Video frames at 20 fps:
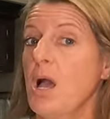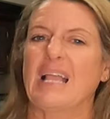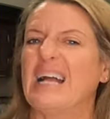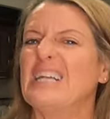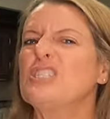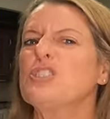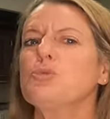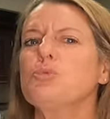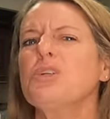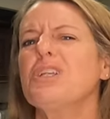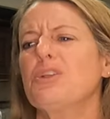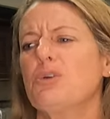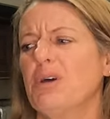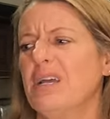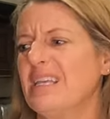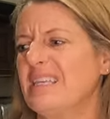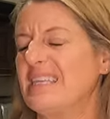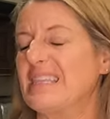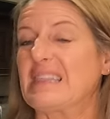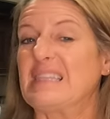I just want to go
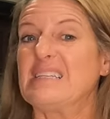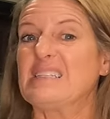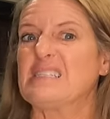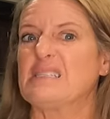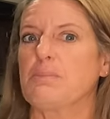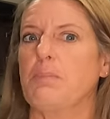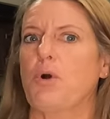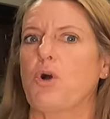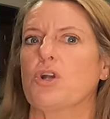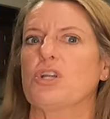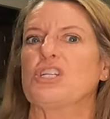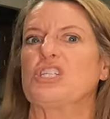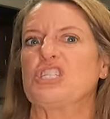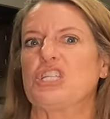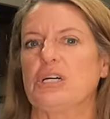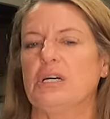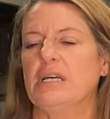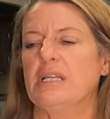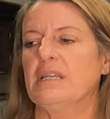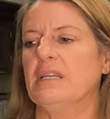ahead and get this part
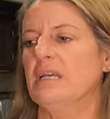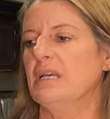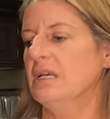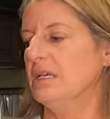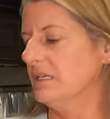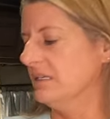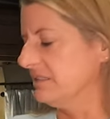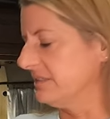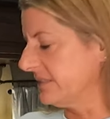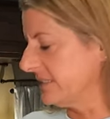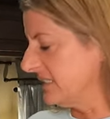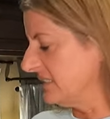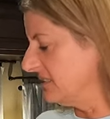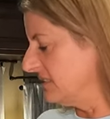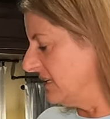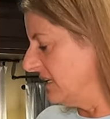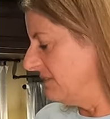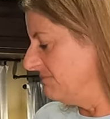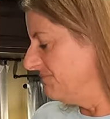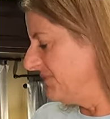done because, like I
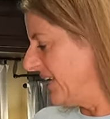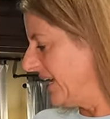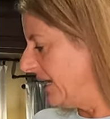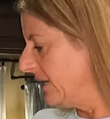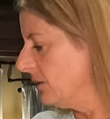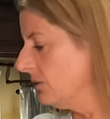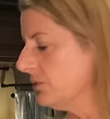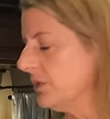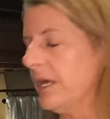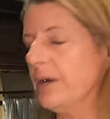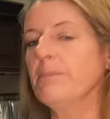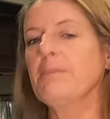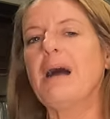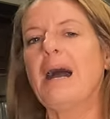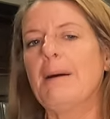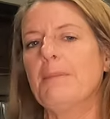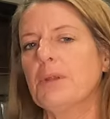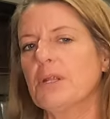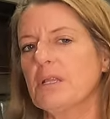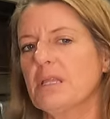said, I don't know.
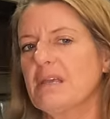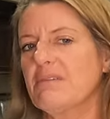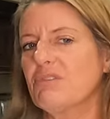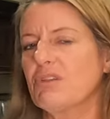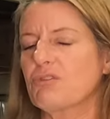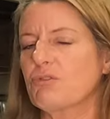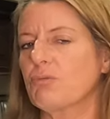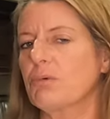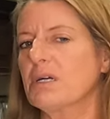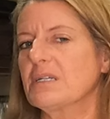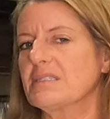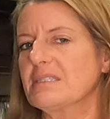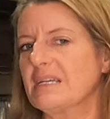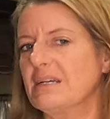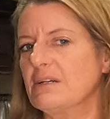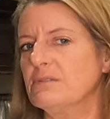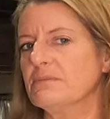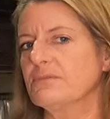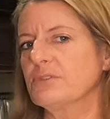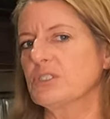I'm going to leave this rug
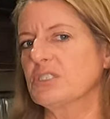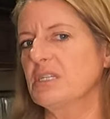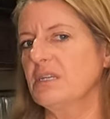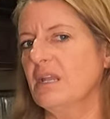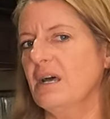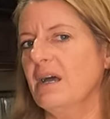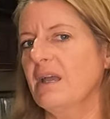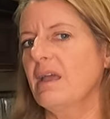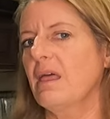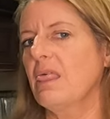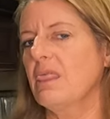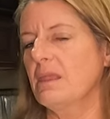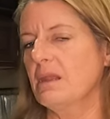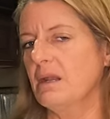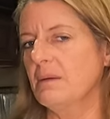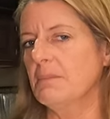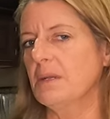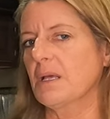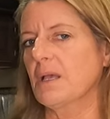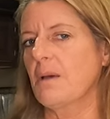down for tonight and then
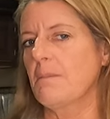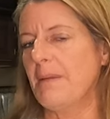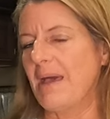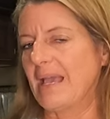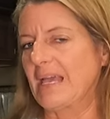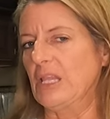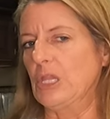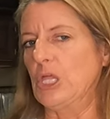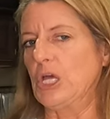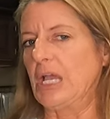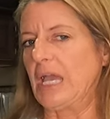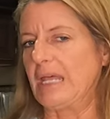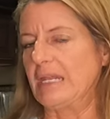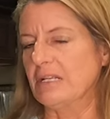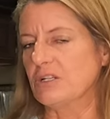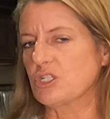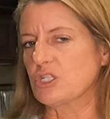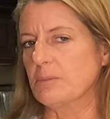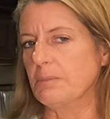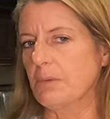I'm going to come back and look at it